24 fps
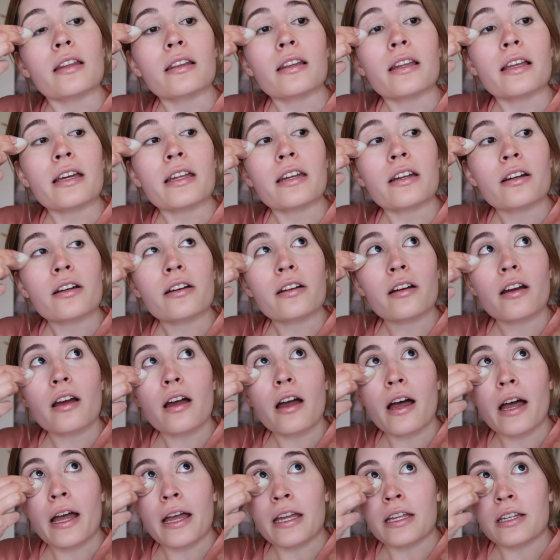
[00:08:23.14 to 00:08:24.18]
then later,
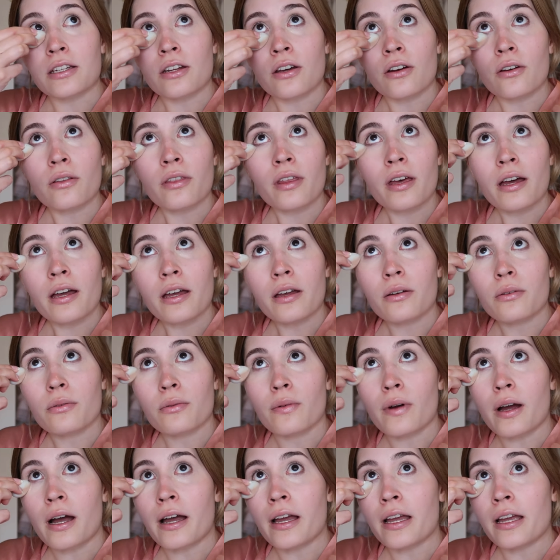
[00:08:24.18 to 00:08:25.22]
I know that
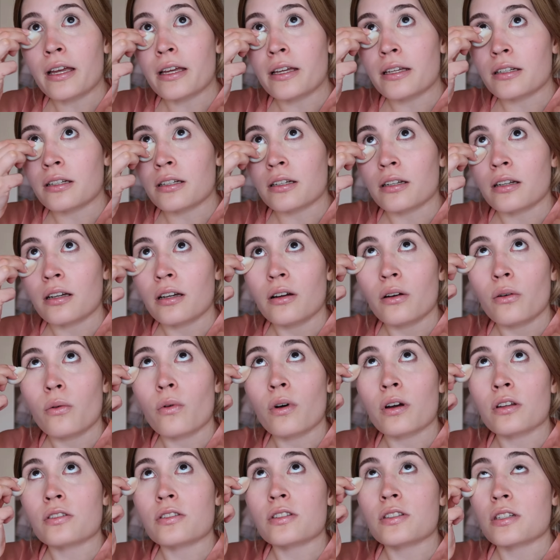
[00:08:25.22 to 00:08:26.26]
Ryan
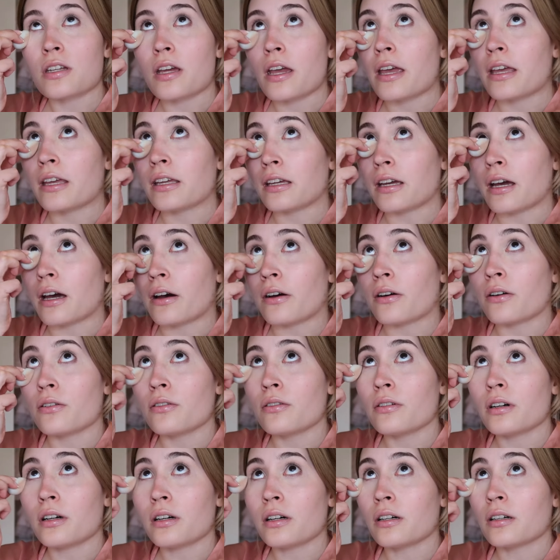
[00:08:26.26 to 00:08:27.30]
wants to hang
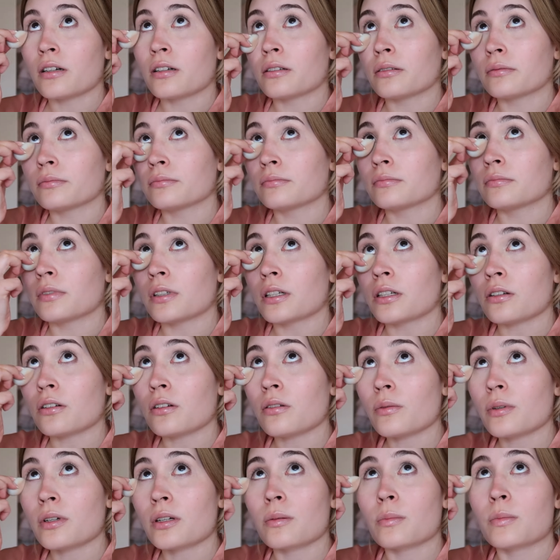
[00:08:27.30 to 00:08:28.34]
out. Um, I don't
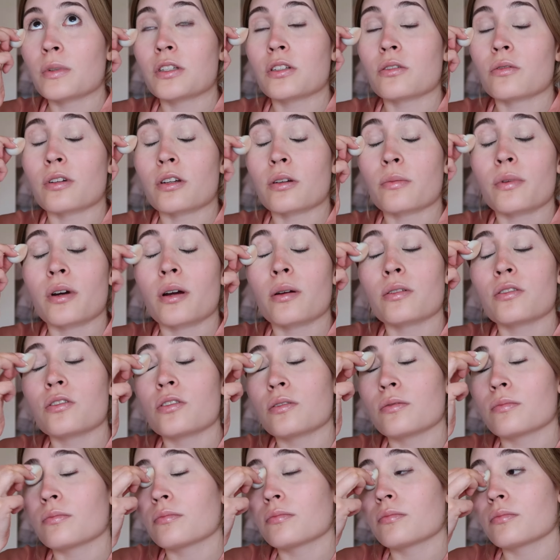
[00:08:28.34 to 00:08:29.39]
know we're going to be doing. Probably
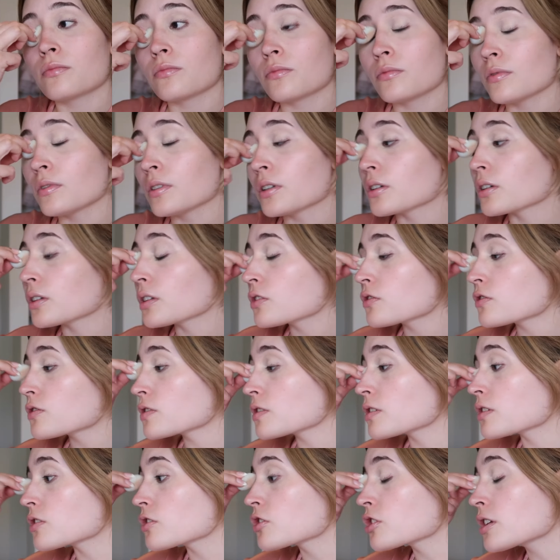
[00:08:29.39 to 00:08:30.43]
literally
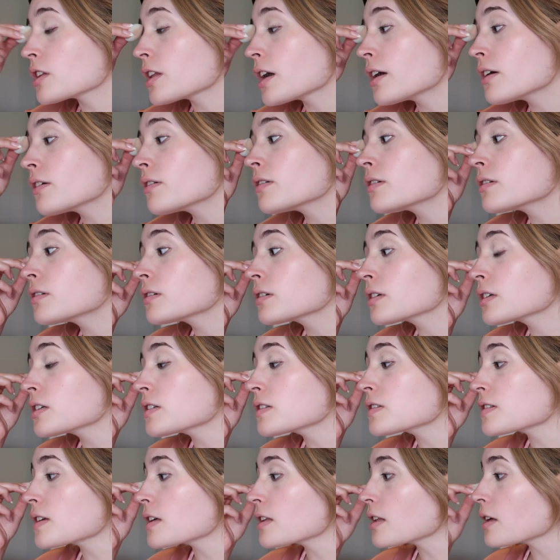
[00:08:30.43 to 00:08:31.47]
just going to chill out.
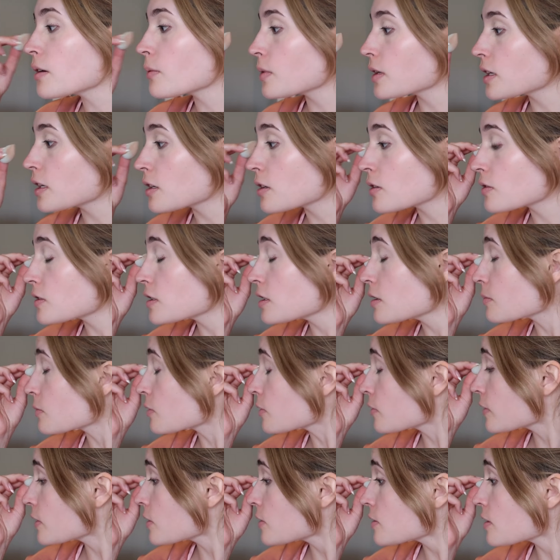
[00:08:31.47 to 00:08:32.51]
He said that we can go see a
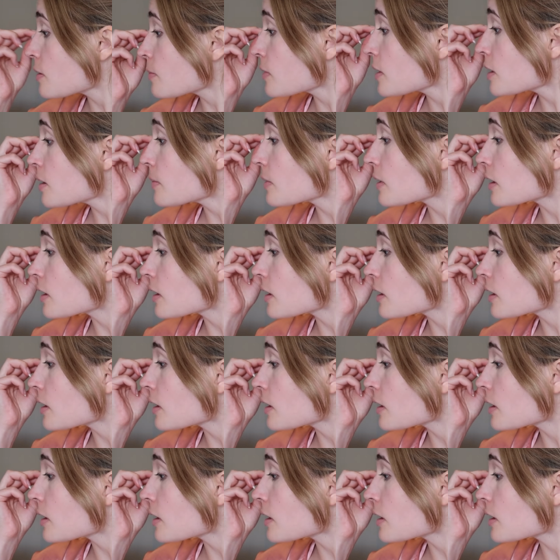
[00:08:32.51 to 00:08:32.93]
movie or something,